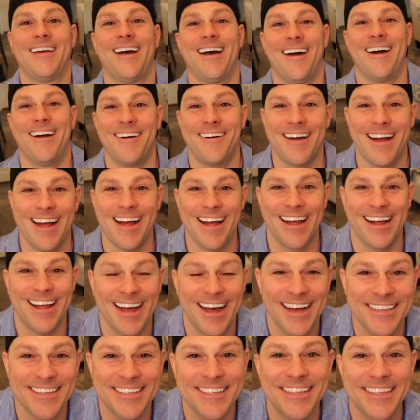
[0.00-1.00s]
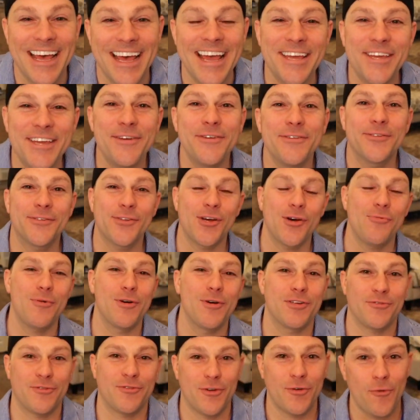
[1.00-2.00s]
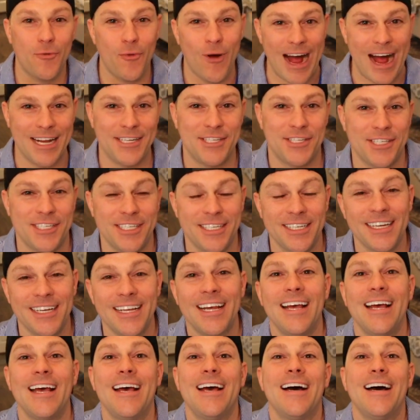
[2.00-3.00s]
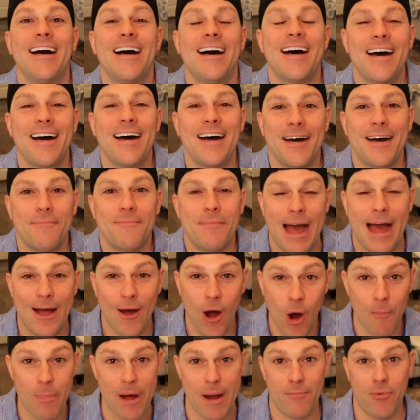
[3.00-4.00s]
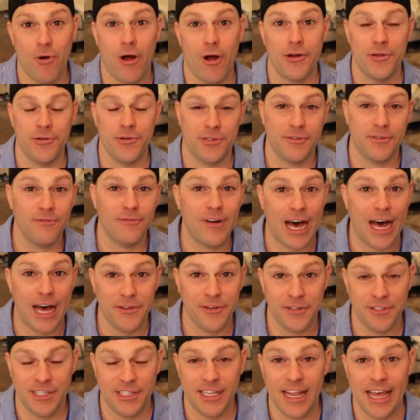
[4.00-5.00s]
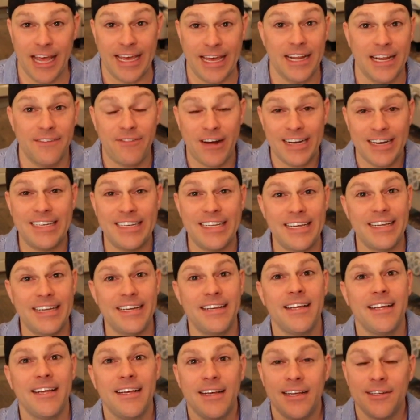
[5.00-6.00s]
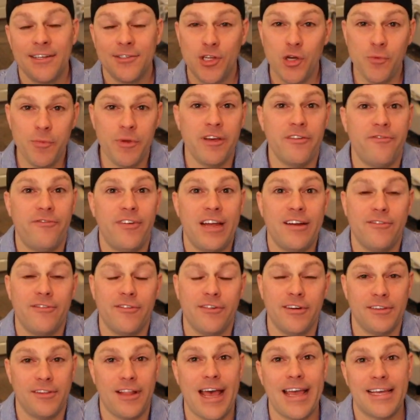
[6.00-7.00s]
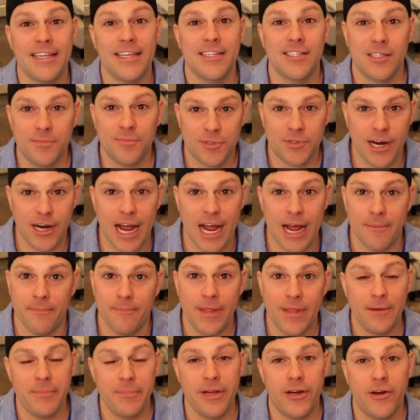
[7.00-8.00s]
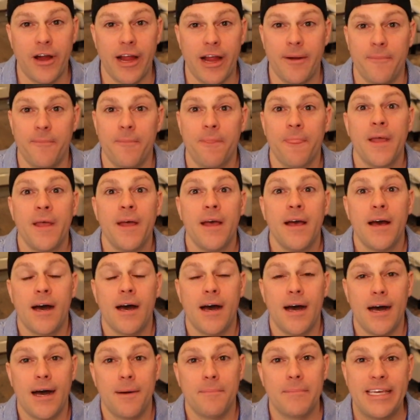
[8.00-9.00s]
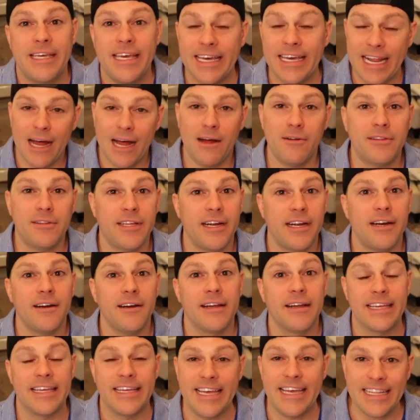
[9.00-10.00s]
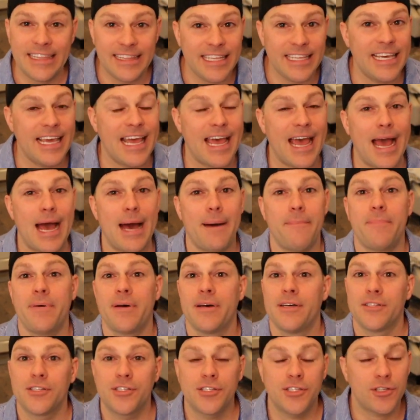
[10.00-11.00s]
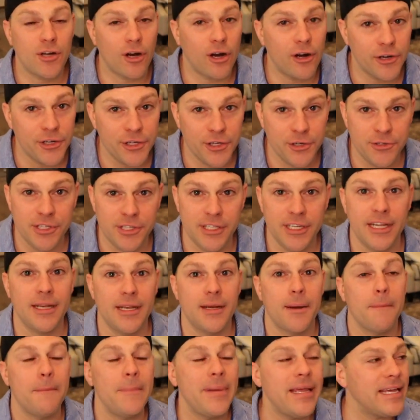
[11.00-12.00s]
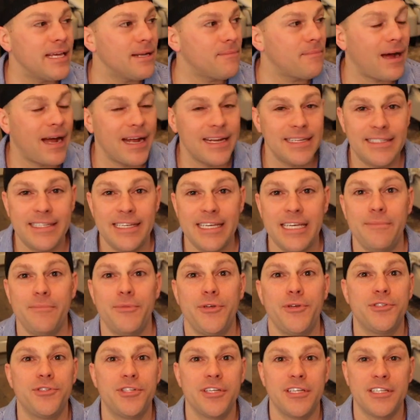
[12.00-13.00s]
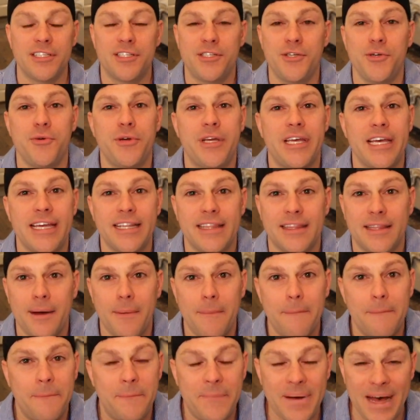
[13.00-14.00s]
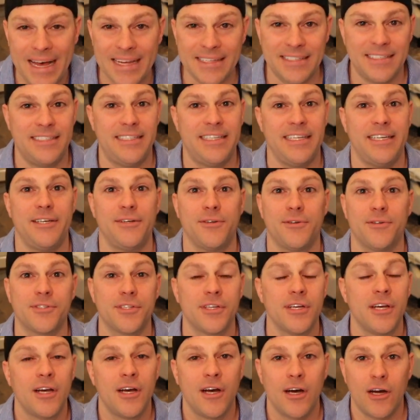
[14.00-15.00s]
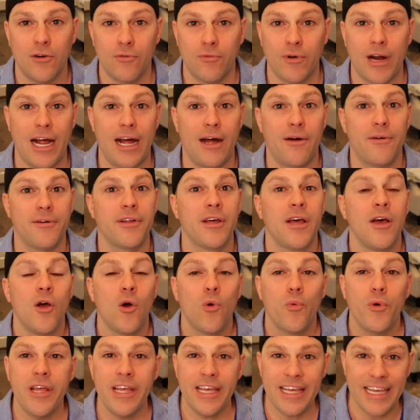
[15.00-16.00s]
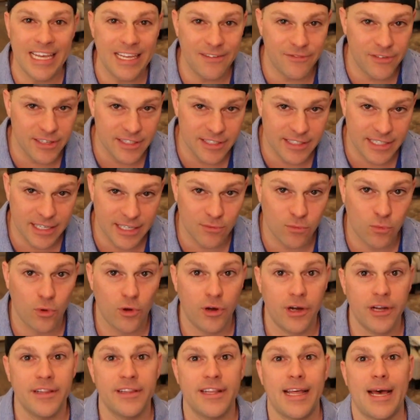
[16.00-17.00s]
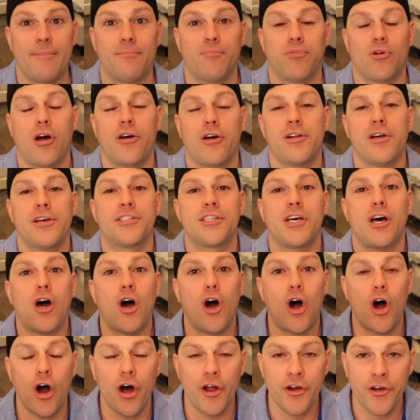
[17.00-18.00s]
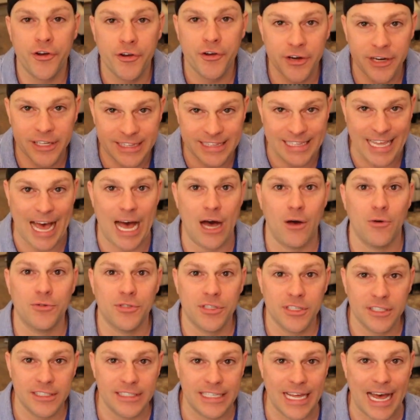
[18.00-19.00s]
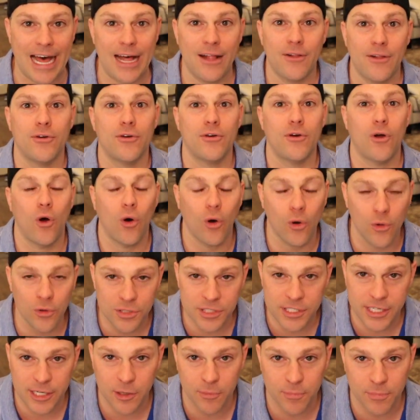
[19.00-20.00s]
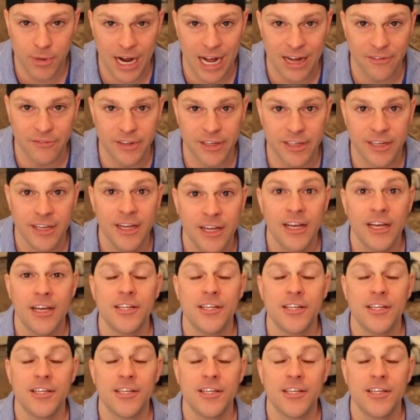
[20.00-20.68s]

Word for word: All right, guys, thank you so much for watching. Um, I hope I brought you some value today. And if I did, do me a favor and like and subscribe. That'd be great. Um, get out there, get the app, start using it. Me and my team use it to get the best deals around. We even did one that brought us a $100,000 wholesale profit.